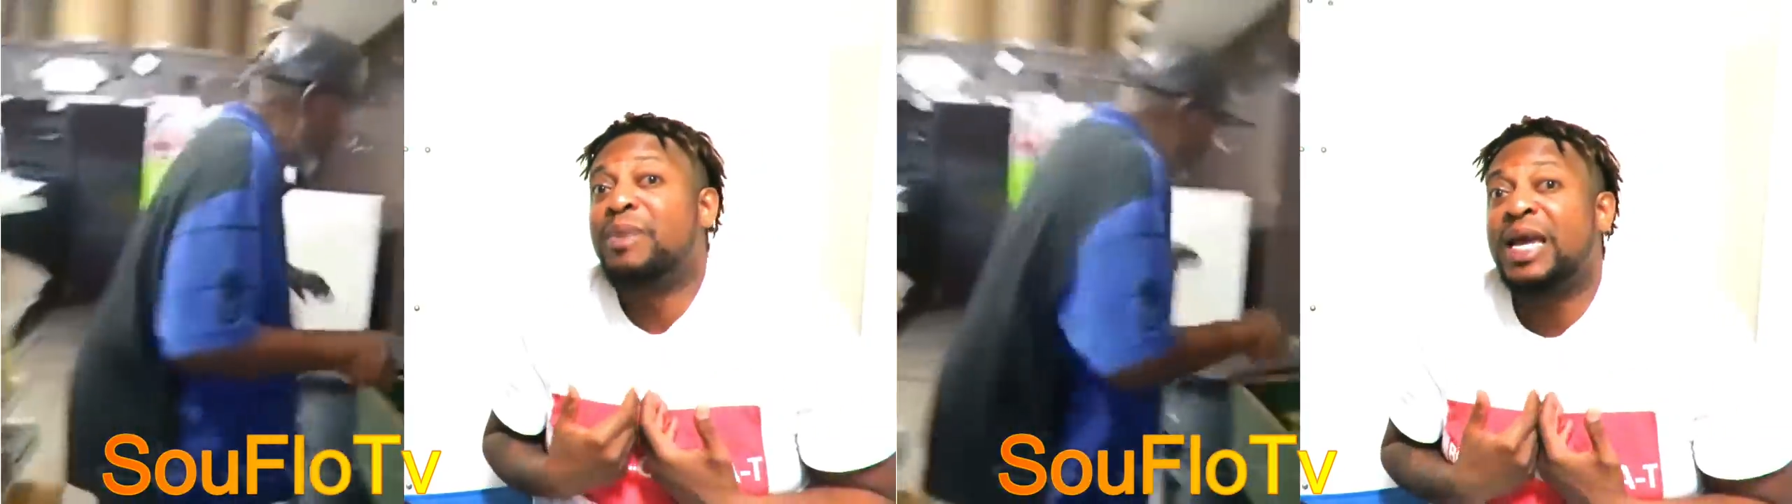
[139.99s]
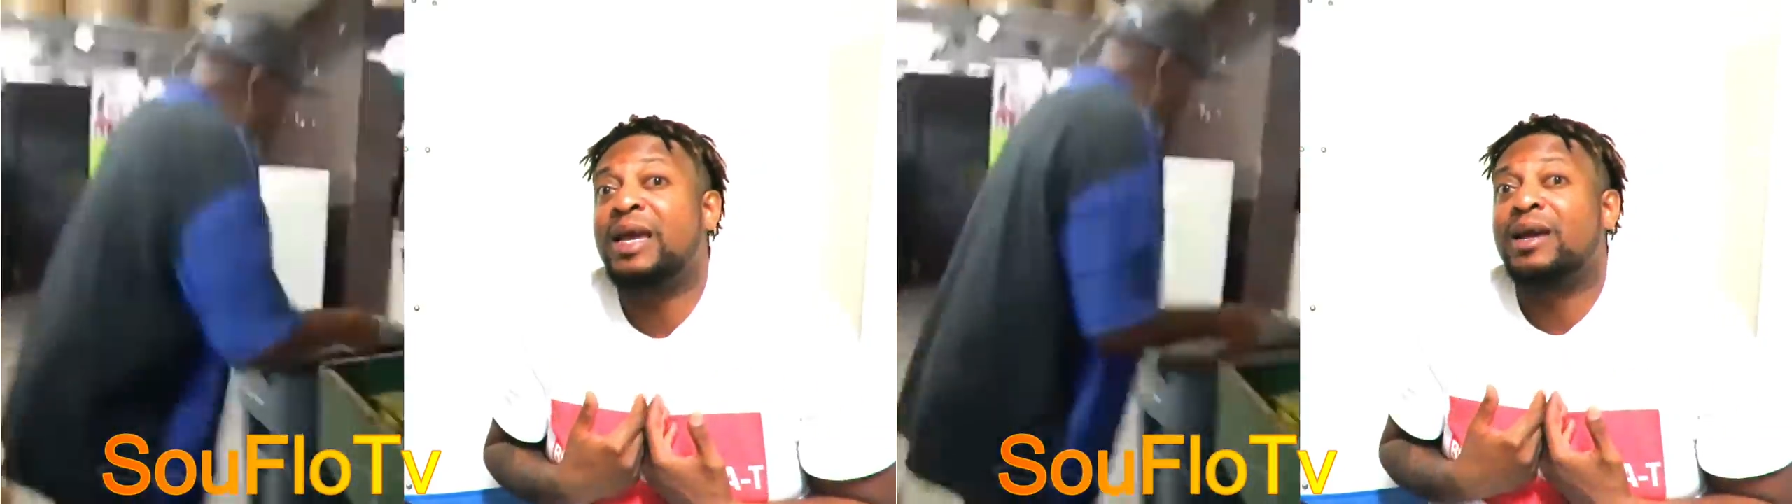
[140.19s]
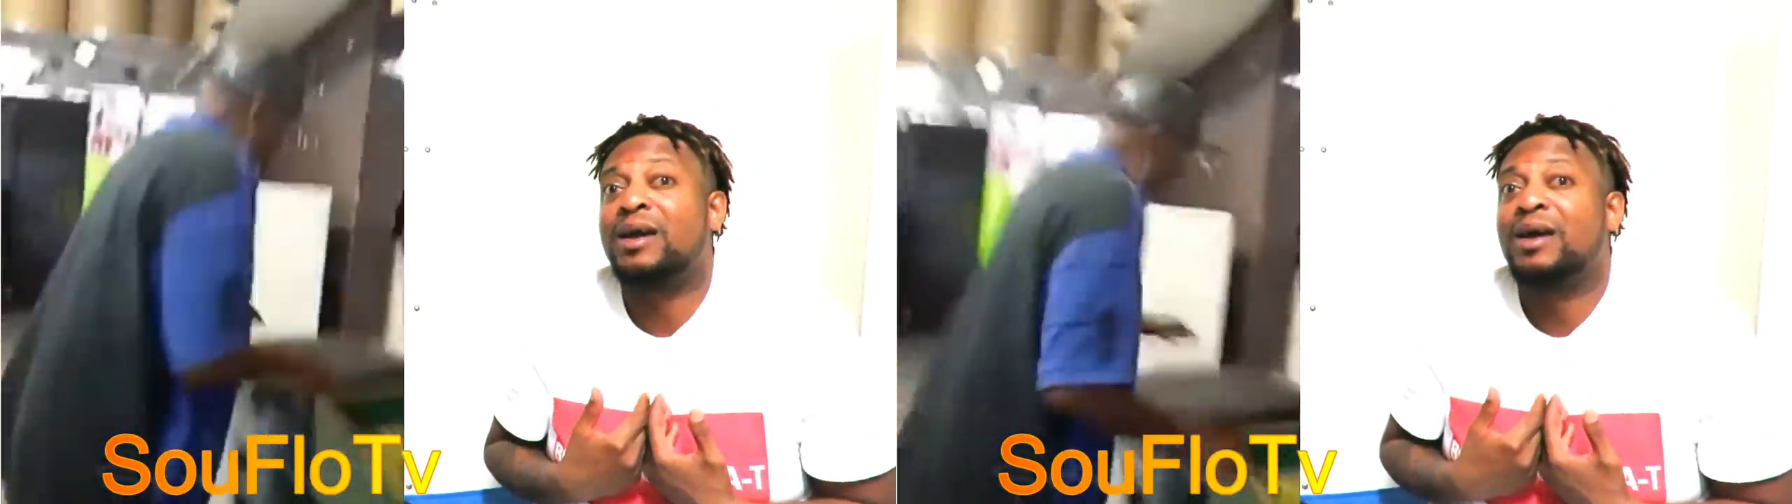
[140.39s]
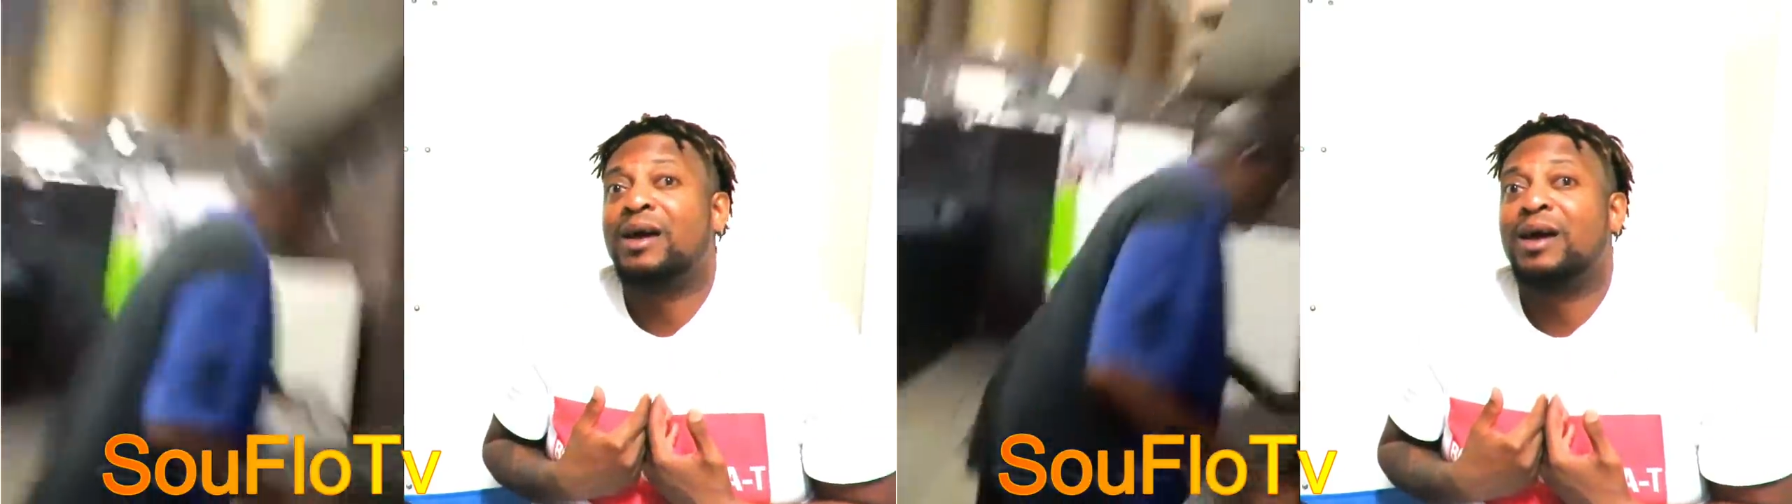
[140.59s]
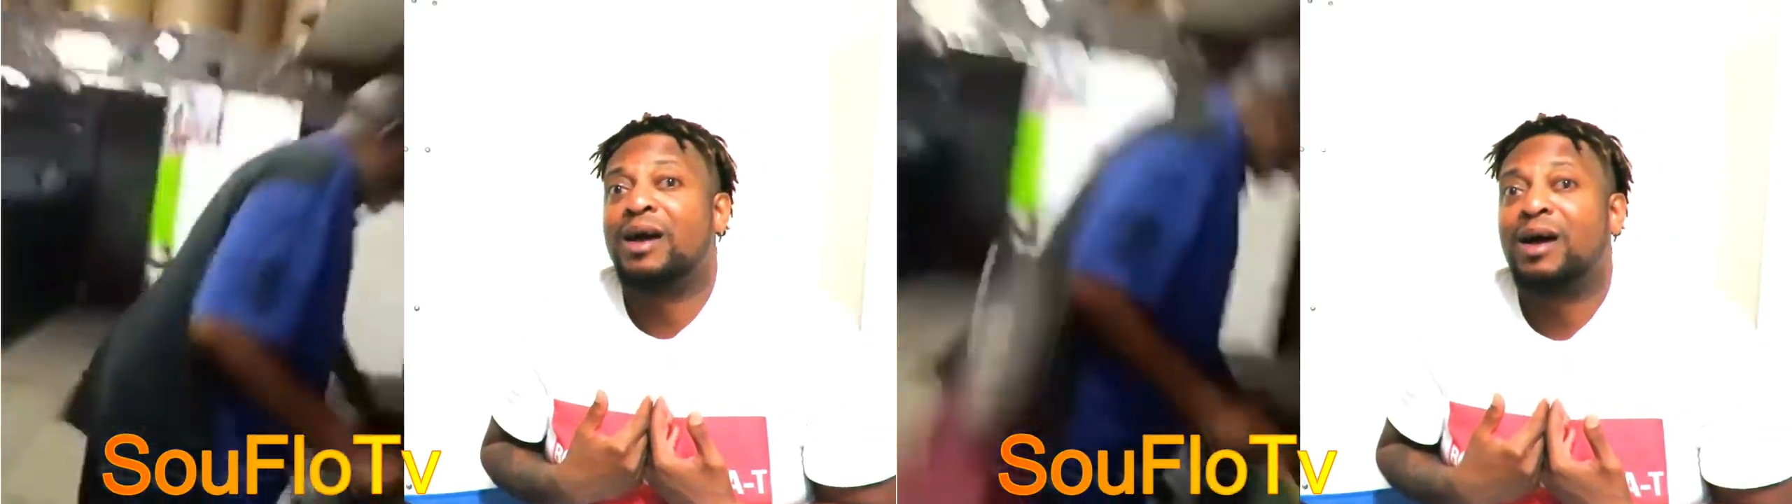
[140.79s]
me,
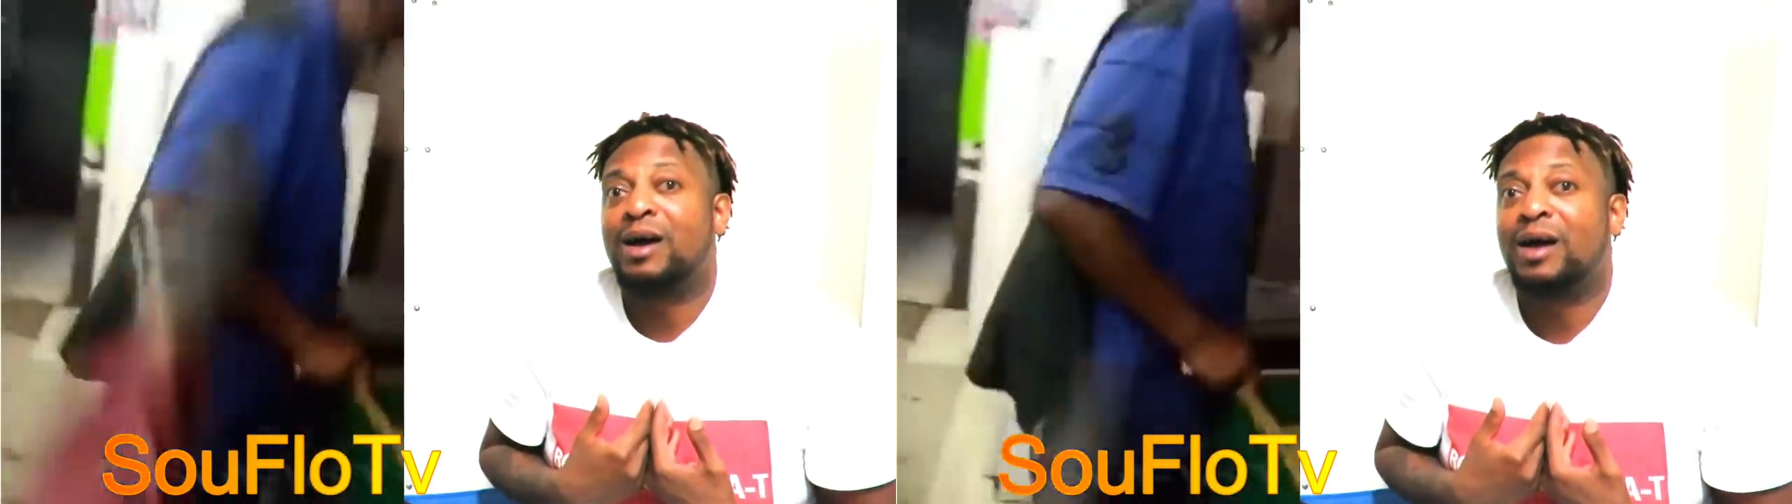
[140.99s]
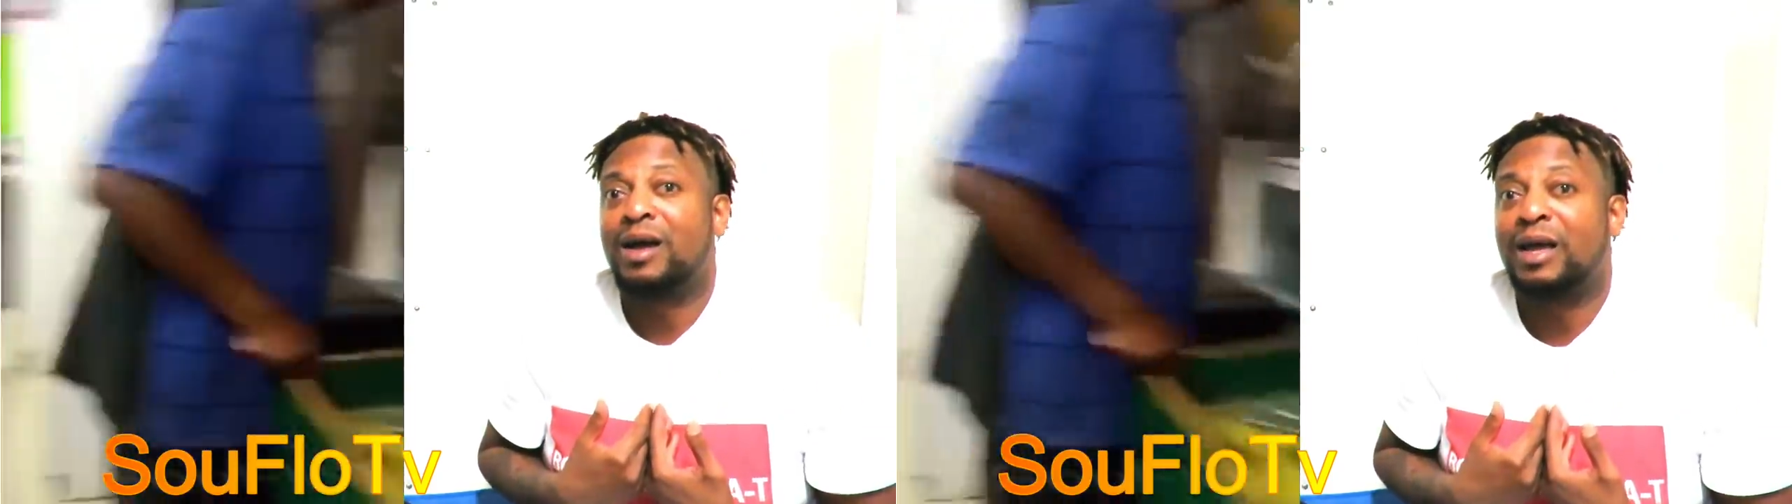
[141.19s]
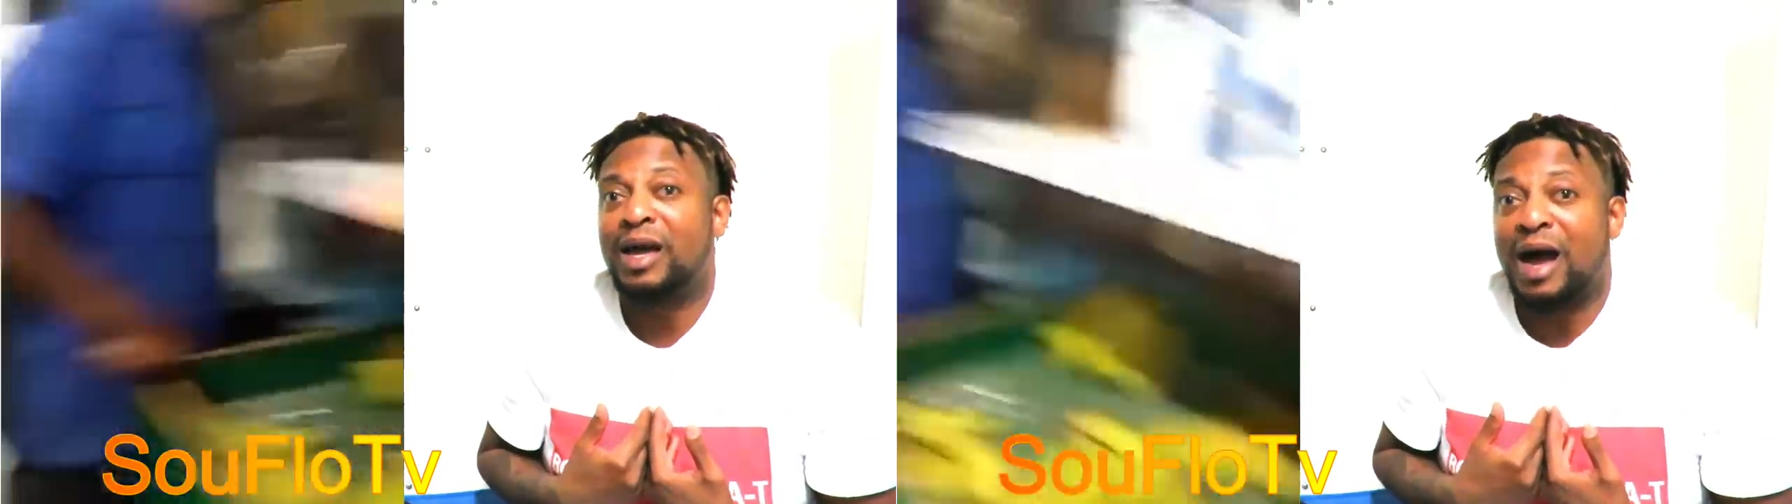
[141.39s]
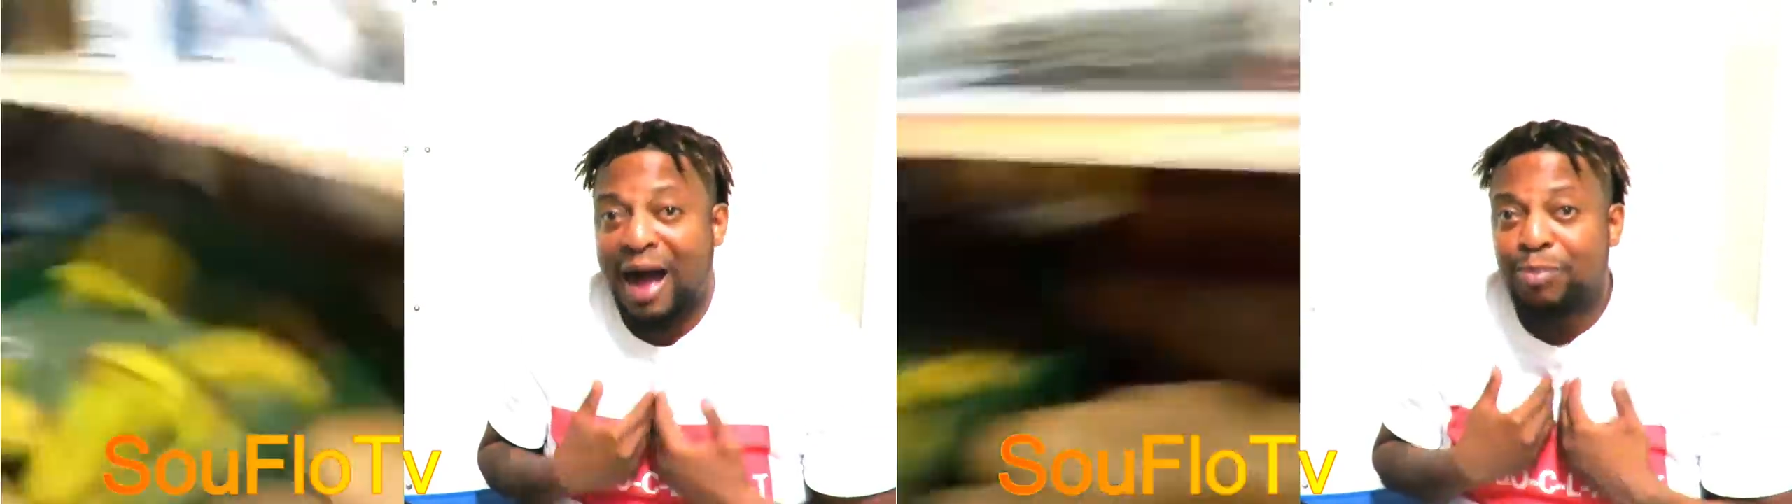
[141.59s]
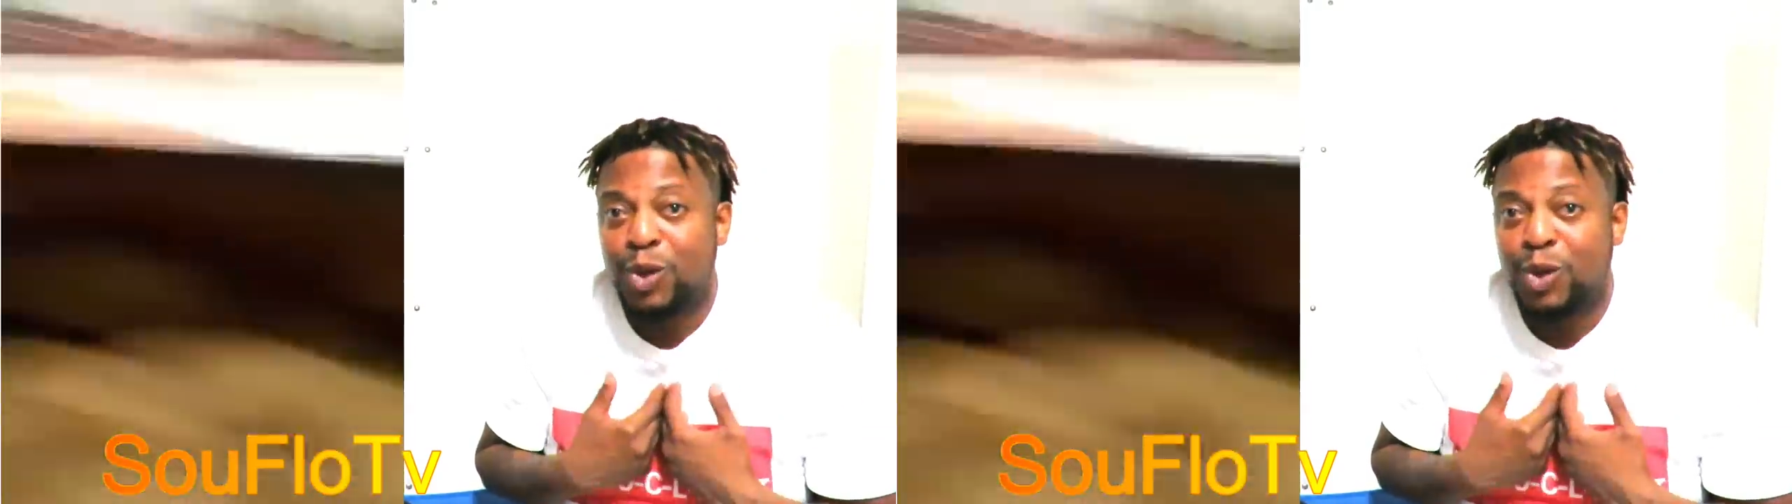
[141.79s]
I'm